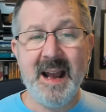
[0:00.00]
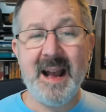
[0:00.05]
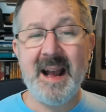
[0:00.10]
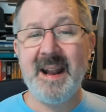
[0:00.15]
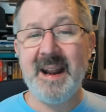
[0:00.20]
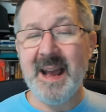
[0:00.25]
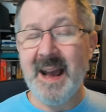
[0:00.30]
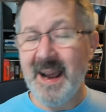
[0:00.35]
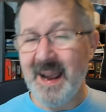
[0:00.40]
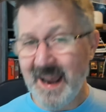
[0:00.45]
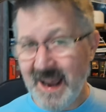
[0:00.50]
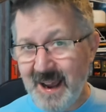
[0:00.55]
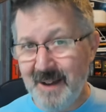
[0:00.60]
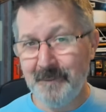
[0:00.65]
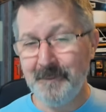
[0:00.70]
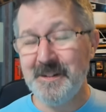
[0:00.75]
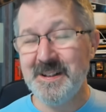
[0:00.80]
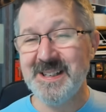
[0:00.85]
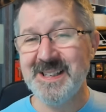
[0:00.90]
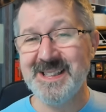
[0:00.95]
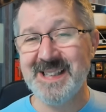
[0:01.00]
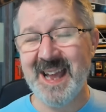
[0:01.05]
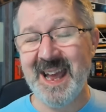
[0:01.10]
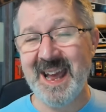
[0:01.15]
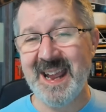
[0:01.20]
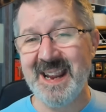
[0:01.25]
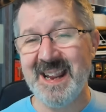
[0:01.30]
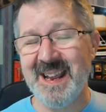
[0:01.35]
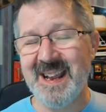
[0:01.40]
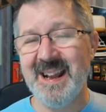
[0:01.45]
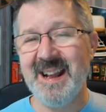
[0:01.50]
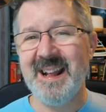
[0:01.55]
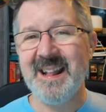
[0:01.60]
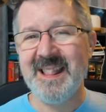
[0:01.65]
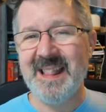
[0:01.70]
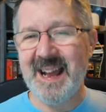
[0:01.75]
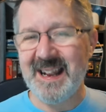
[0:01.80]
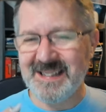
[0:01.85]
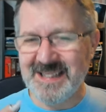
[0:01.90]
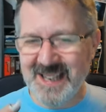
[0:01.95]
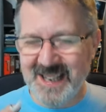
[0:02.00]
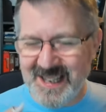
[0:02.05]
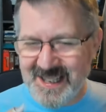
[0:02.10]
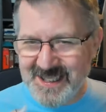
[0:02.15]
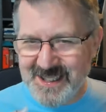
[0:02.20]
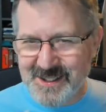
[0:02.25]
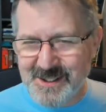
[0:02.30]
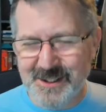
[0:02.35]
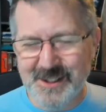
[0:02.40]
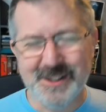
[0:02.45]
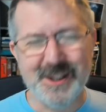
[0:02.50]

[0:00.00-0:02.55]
And I have to say, that is